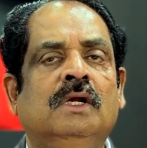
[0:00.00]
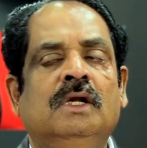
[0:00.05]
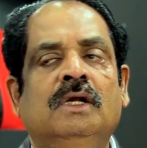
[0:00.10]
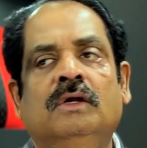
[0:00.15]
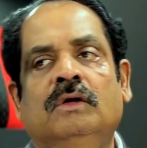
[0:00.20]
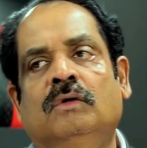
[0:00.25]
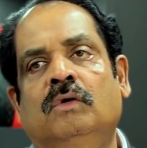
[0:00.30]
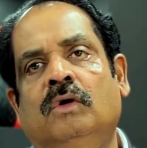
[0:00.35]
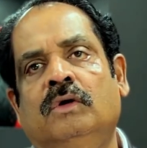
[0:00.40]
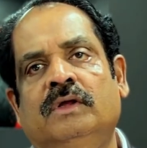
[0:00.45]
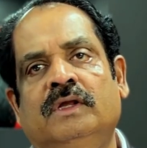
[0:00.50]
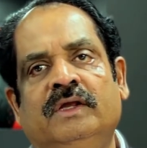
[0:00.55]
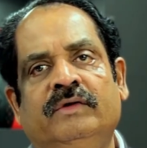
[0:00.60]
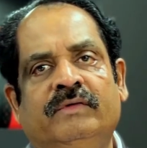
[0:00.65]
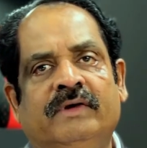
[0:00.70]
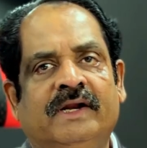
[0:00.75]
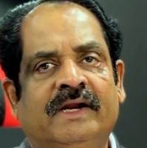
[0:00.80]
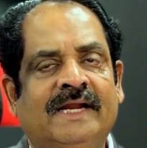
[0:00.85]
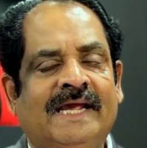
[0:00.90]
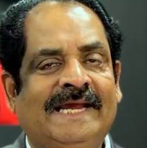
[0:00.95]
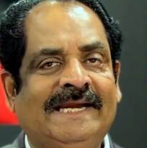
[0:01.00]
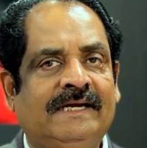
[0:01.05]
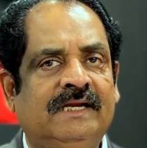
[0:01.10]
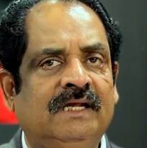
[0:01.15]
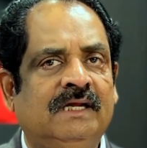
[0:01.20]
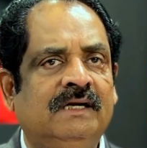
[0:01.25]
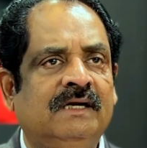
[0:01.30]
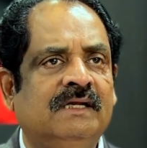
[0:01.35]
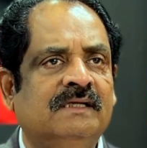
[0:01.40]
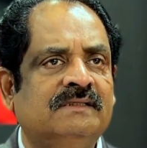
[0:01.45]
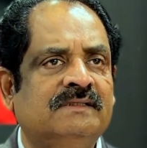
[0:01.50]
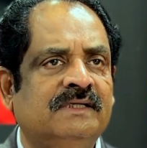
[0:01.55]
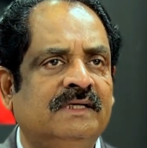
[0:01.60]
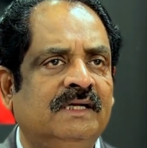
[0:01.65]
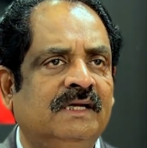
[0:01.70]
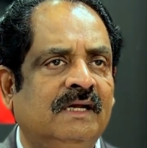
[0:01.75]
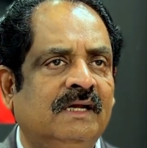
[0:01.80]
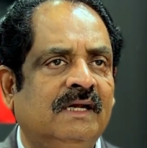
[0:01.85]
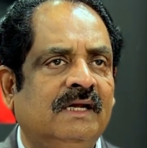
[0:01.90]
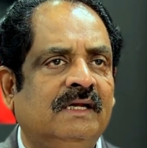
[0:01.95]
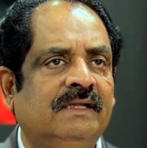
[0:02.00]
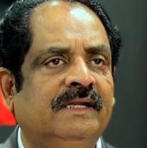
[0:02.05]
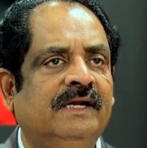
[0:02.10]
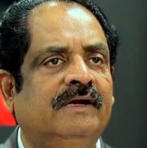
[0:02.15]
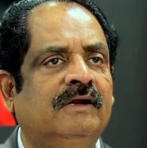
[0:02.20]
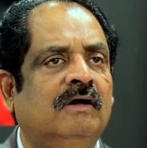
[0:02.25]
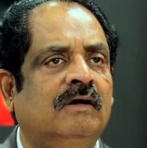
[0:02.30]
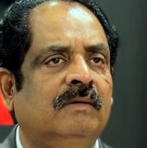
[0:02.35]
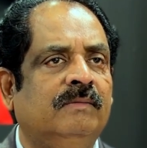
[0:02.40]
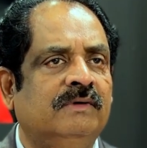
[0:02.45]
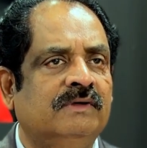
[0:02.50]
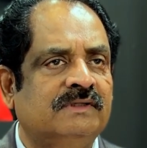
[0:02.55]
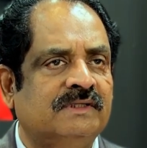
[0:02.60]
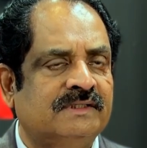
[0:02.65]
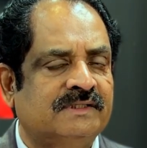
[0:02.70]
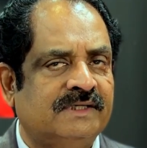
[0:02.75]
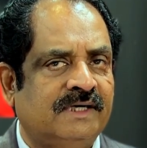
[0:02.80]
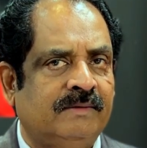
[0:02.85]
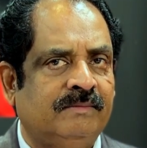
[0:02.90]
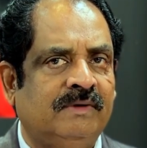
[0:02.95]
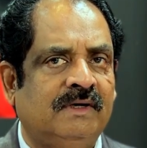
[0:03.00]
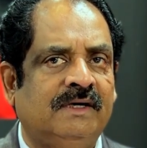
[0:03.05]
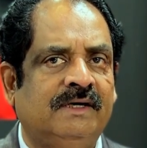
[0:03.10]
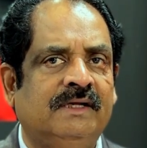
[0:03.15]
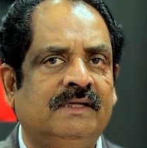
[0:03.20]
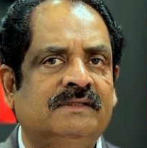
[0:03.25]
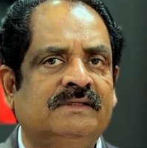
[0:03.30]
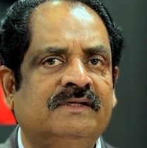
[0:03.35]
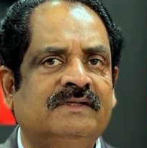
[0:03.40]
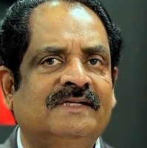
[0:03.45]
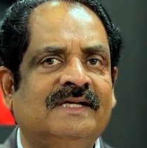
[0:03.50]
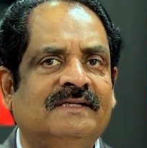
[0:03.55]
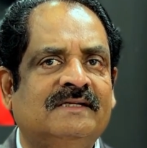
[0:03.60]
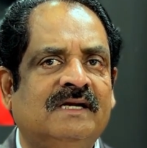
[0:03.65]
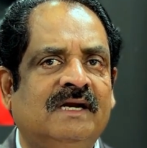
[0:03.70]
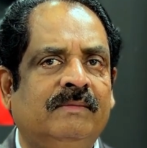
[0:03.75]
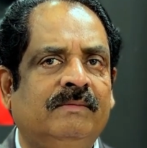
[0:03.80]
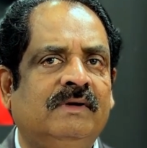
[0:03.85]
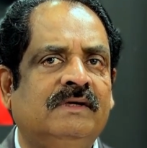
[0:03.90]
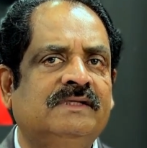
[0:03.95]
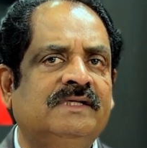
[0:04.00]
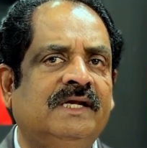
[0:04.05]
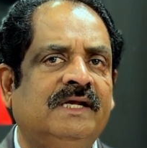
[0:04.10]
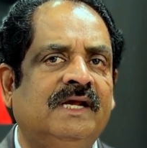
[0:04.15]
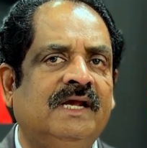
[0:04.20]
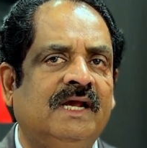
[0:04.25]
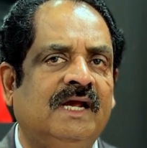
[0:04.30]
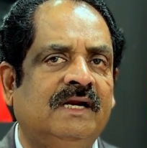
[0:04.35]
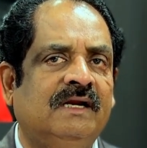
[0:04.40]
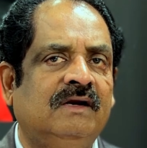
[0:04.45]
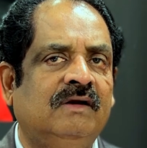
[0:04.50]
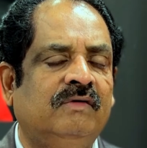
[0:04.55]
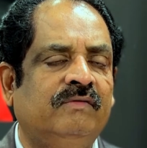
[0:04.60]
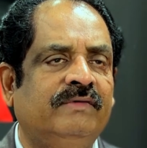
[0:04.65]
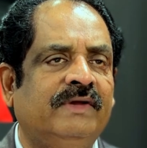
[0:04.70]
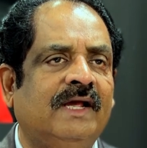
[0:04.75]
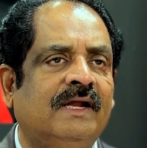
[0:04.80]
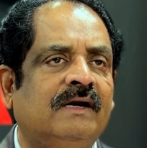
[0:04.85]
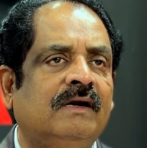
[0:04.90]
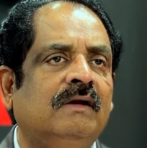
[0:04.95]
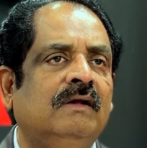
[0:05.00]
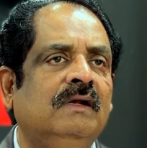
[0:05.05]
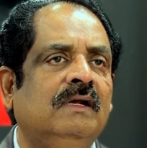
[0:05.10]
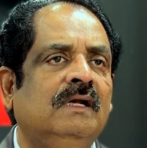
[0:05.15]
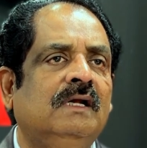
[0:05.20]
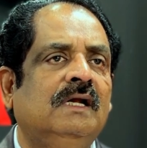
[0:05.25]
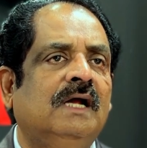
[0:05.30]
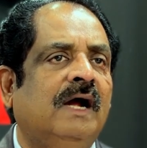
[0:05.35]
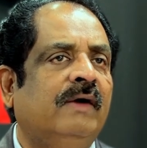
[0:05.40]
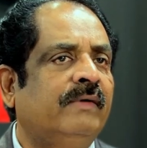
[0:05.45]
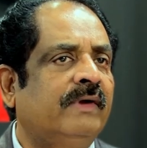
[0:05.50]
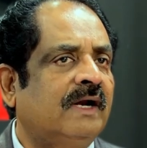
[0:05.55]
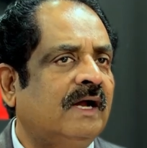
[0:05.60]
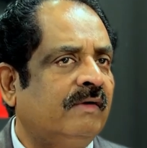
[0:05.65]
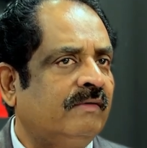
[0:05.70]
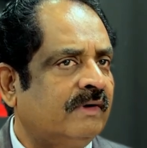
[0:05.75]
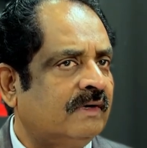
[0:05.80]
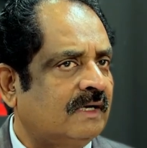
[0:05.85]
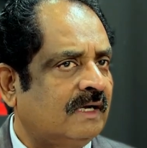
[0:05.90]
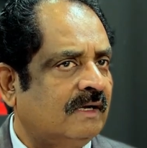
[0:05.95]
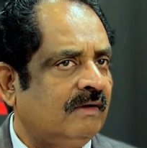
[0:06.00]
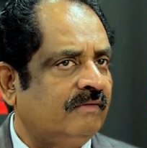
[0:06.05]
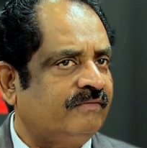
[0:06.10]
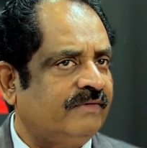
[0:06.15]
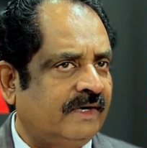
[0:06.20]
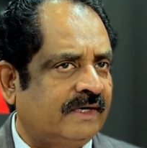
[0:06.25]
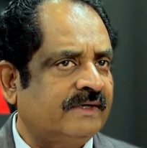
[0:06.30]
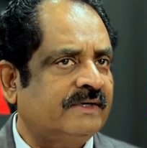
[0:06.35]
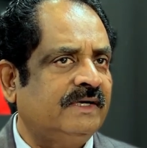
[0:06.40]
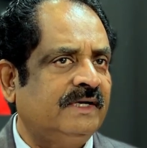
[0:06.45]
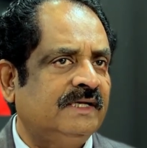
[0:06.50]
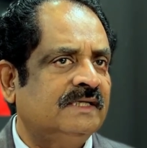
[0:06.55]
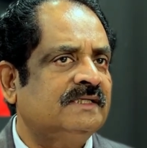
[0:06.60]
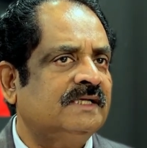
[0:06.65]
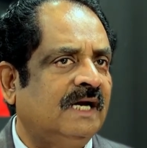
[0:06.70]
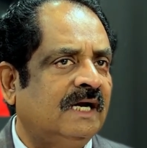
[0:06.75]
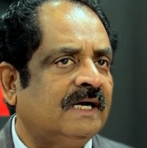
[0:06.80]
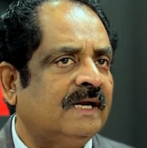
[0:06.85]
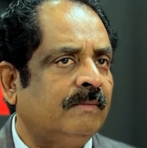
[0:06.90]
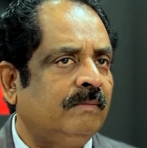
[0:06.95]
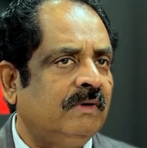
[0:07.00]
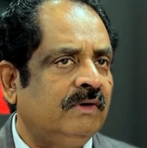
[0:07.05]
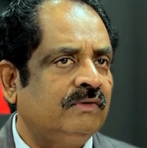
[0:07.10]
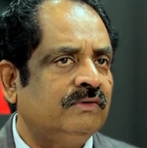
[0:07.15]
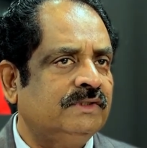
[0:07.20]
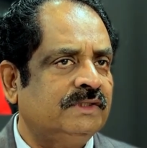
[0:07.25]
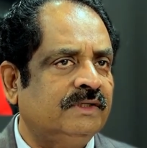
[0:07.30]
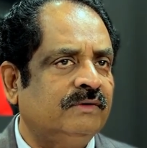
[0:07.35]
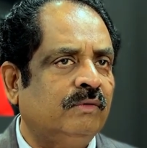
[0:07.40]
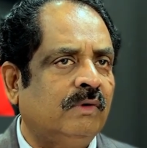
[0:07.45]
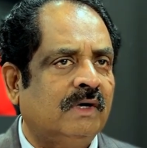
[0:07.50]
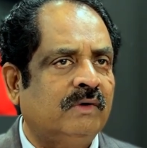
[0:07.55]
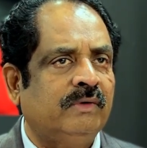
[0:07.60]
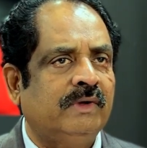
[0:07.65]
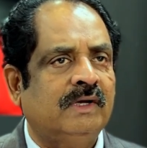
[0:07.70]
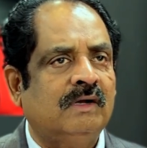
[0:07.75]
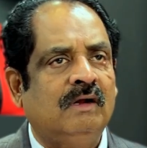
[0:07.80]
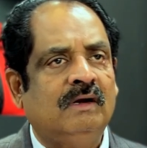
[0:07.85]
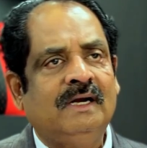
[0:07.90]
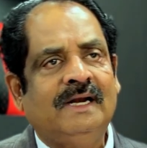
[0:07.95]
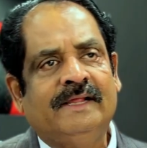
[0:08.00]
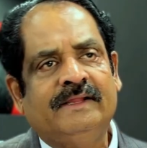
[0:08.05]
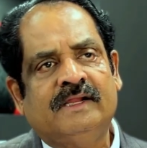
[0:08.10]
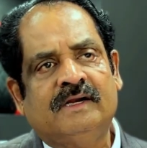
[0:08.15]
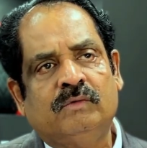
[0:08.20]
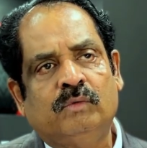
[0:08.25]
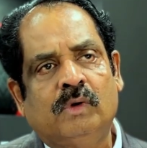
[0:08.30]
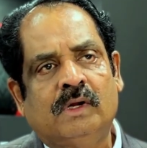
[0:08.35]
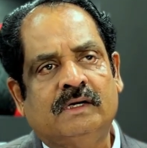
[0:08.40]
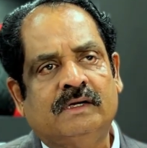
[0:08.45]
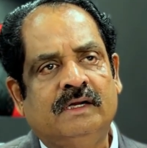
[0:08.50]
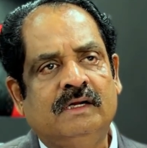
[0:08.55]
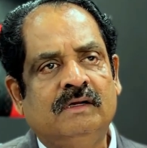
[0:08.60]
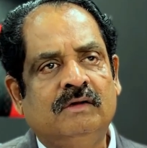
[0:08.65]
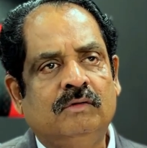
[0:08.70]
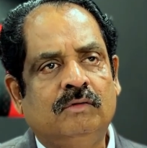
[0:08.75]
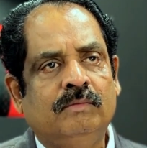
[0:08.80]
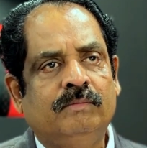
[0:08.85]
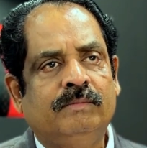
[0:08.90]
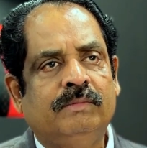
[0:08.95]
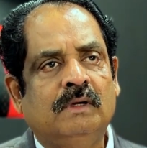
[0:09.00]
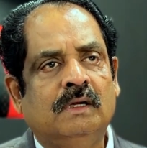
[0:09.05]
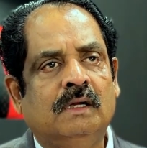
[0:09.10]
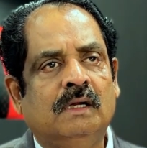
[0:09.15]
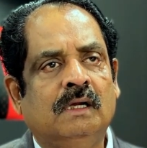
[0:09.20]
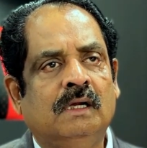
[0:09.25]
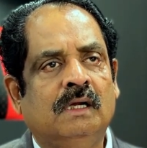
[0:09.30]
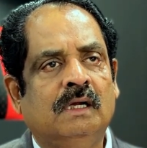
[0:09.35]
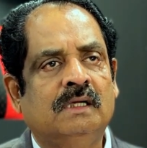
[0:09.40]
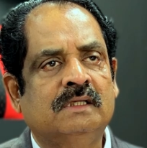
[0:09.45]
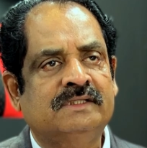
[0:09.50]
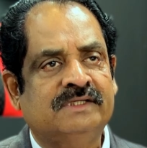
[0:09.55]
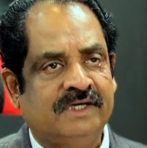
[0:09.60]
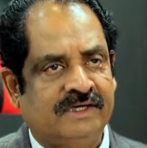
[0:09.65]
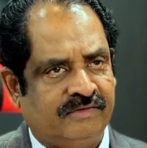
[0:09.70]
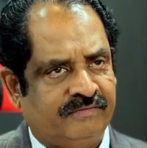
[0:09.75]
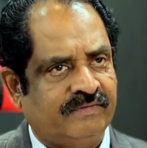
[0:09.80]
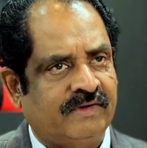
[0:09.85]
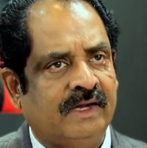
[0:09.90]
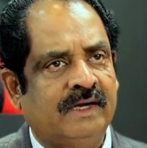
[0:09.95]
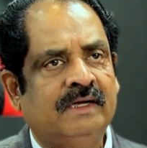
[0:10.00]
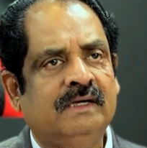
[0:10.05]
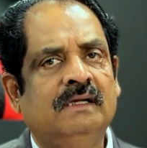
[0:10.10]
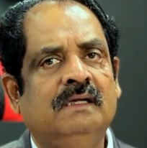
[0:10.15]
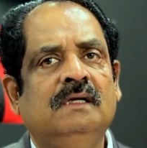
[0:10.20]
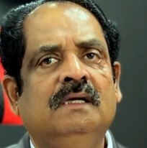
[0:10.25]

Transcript: You go to even an IT industry, they talk about sustainability. So sustainable, see here, we are, our factory is LWG, what we call Leather Working Group certified.